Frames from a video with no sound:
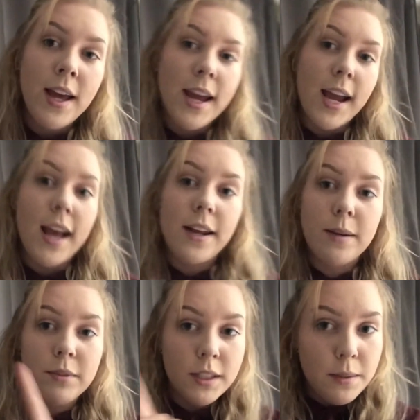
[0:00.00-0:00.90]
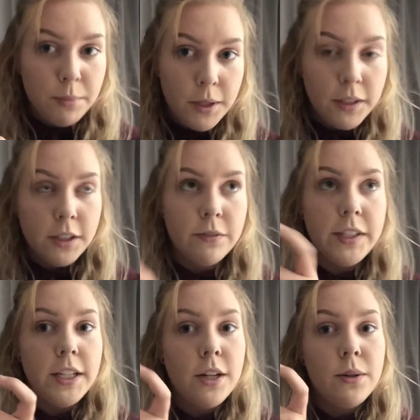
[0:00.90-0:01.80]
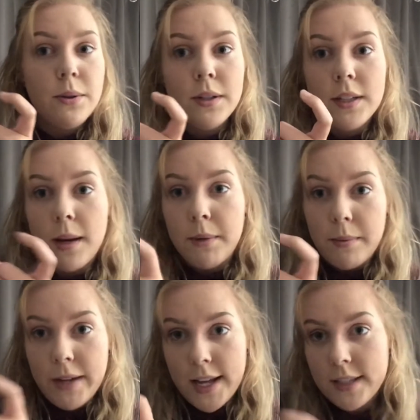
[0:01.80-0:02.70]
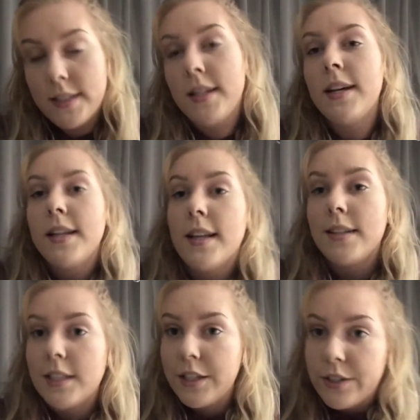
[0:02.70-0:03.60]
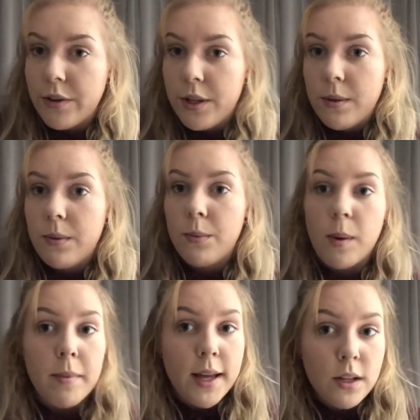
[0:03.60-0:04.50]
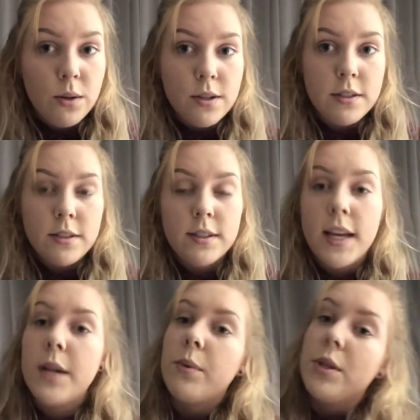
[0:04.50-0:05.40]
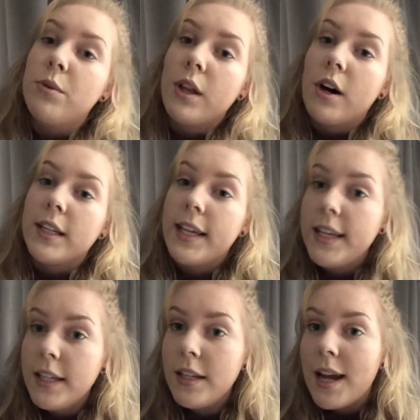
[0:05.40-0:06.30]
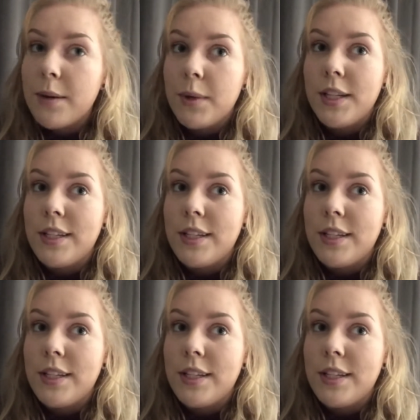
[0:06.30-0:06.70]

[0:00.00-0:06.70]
And I'm going to put a little video coming up next that's going to show you what my course looks like when you log in and when you